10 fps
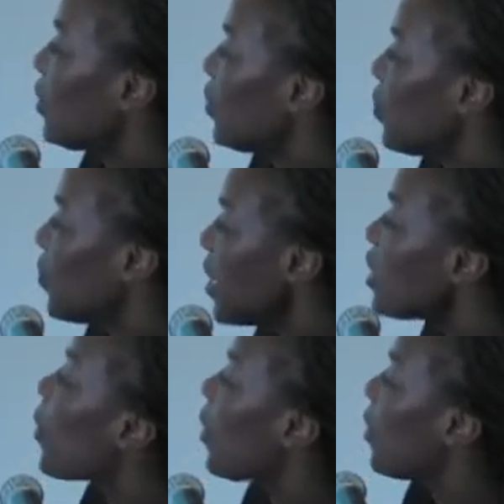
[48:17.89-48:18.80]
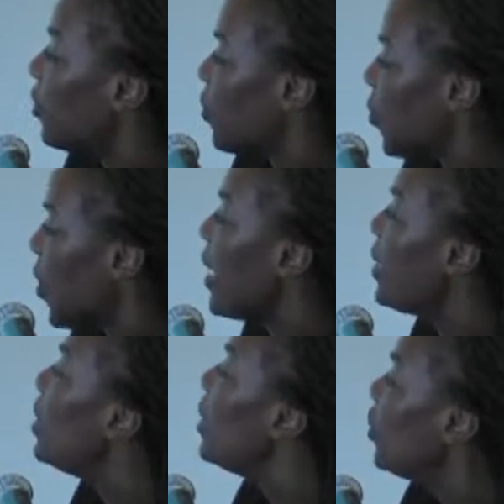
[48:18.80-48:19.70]
and learn new things, part of their
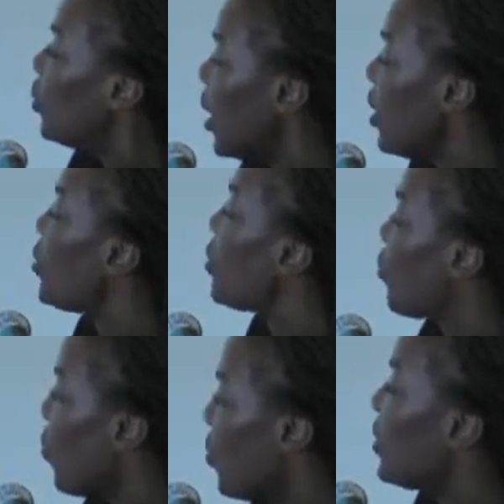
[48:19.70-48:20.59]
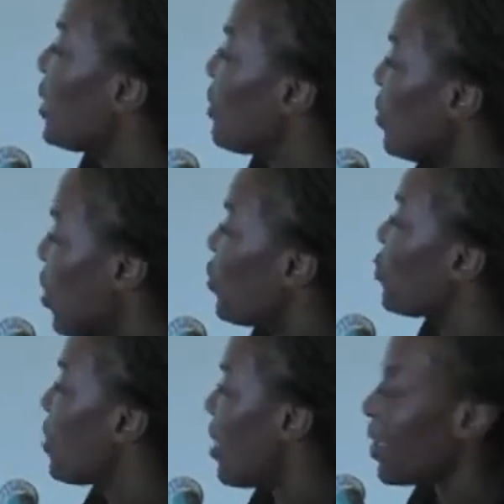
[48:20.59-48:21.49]
brain changes, grows, gets
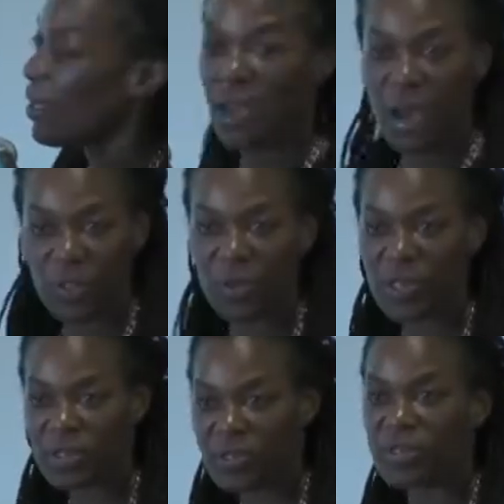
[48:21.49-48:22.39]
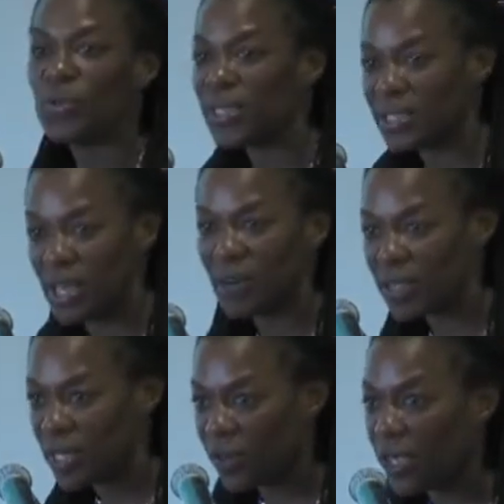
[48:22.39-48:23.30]
larger as a lock like other muscles do, et cetera,
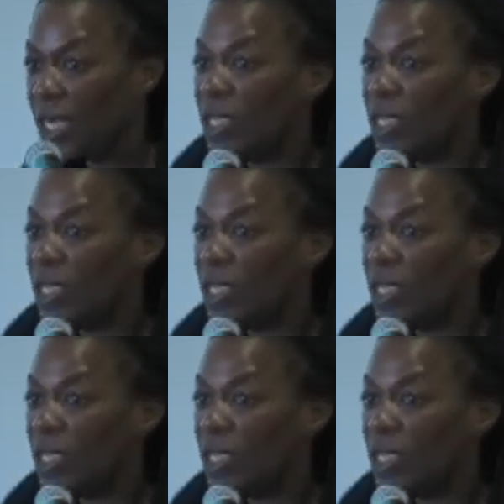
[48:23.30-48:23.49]
et cetera.